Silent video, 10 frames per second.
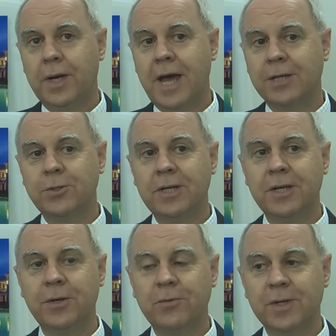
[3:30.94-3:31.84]
We
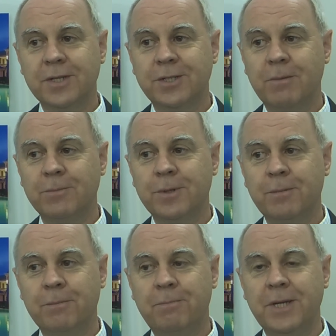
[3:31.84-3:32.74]
actually will some
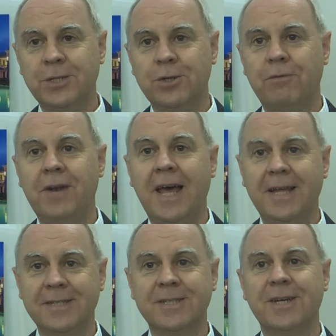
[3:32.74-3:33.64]
pieces of
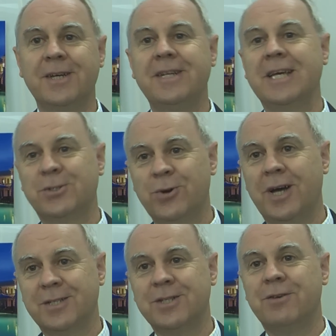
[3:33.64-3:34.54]
land uh, next to
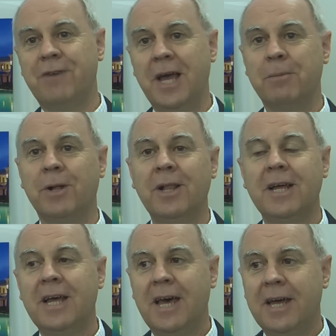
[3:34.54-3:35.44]
us available,
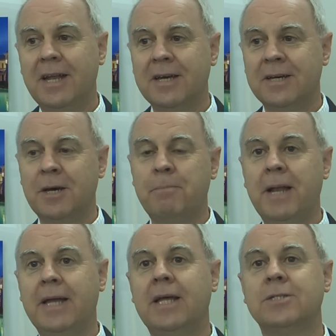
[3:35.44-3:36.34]
and uh, a
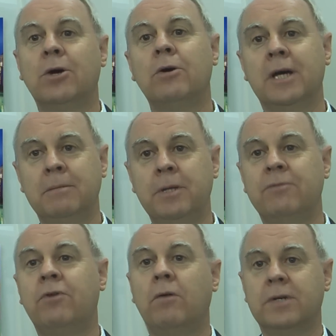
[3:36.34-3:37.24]
plan has already
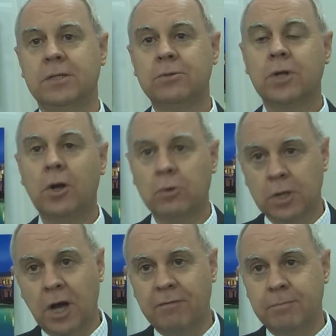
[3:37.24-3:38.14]
been forwarded to the
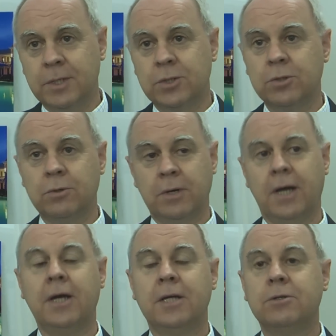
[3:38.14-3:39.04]
local government to,
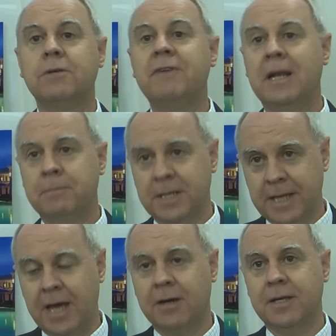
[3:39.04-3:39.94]
uh, to develop
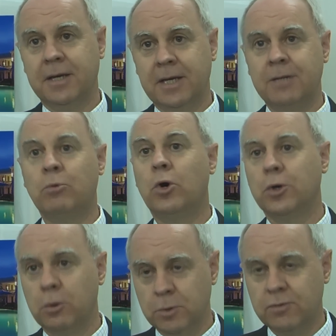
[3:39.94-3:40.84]
that area in
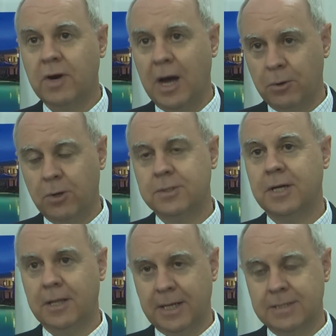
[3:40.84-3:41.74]
more rooms for our
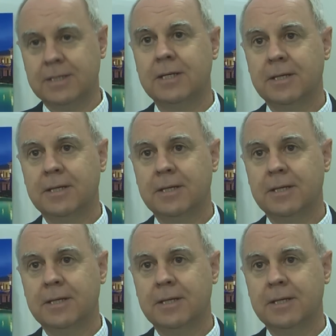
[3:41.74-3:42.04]
hotel, yes.